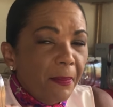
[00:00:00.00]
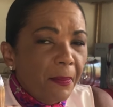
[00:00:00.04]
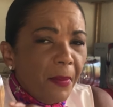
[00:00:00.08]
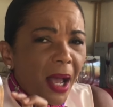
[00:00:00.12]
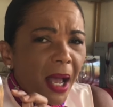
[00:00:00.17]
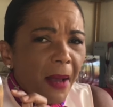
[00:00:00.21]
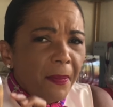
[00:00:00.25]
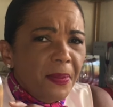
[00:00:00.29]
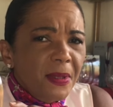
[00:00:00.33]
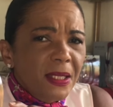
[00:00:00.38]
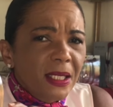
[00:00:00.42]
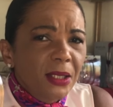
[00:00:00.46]

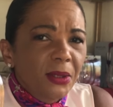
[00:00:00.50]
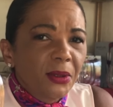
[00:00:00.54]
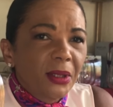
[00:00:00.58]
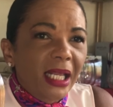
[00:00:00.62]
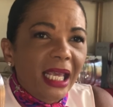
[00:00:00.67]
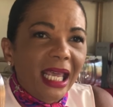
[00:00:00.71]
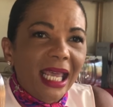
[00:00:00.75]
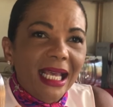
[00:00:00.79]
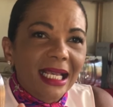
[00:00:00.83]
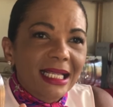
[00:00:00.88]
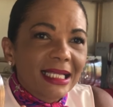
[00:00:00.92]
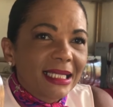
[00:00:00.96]
absolutely
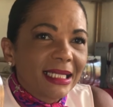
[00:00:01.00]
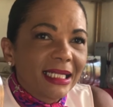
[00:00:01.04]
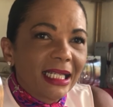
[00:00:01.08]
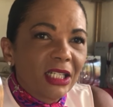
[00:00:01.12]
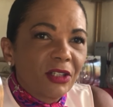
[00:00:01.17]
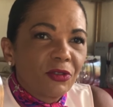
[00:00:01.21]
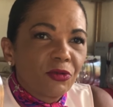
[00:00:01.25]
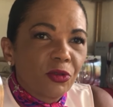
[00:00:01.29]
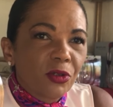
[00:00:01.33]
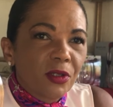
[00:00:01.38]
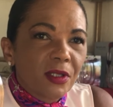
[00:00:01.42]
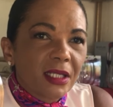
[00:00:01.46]

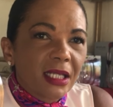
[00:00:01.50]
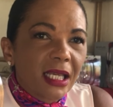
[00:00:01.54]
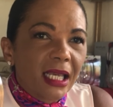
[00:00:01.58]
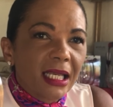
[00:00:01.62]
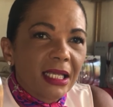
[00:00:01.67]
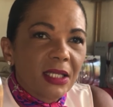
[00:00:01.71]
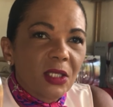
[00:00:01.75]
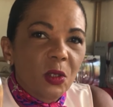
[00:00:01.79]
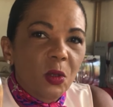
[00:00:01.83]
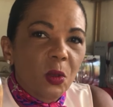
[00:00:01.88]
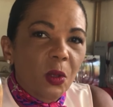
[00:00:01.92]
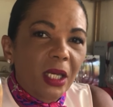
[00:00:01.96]
excellent
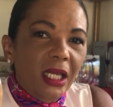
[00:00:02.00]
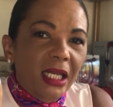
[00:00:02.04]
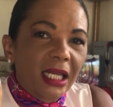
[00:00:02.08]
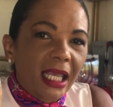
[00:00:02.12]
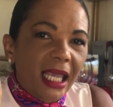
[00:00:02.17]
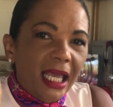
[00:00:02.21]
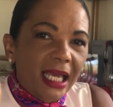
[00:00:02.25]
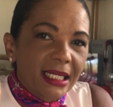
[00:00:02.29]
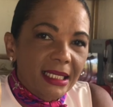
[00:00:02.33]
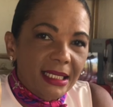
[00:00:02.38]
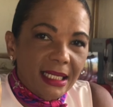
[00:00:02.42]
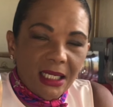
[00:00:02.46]
rosés you can
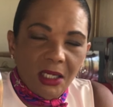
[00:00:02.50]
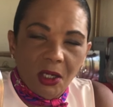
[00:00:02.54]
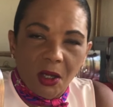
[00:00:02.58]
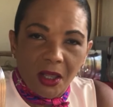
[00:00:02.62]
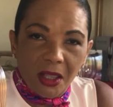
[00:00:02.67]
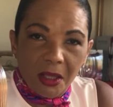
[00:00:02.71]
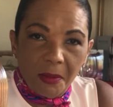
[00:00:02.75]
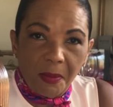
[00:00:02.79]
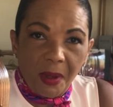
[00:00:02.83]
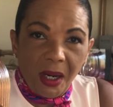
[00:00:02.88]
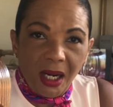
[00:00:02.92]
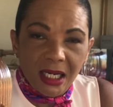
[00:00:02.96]
get in
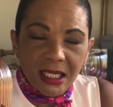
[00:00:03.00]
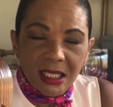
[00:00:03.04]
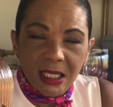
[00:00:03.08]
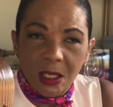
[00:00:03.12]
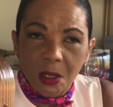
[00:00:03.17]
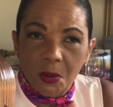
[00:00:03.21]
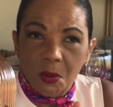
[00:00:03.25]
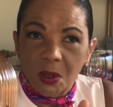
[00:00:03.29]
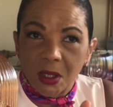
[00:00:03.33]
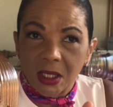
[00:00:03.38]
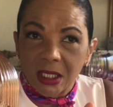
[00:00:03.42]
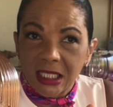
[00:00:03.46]
other parts of
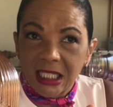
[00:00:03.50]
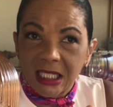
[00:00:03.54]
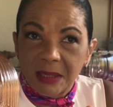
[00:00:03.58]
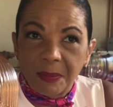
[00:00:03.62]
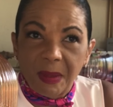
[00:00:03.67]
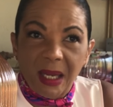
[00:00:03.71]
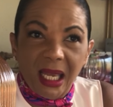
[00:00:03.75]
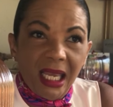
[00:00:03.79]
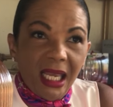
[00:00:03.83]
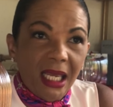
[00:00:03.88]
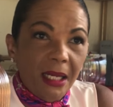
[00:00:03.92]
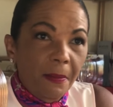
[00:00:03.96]
the world,
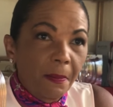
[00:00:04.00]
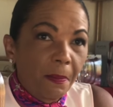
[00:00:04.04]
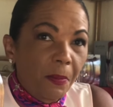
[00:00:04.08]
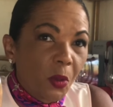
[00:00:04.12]
Spain,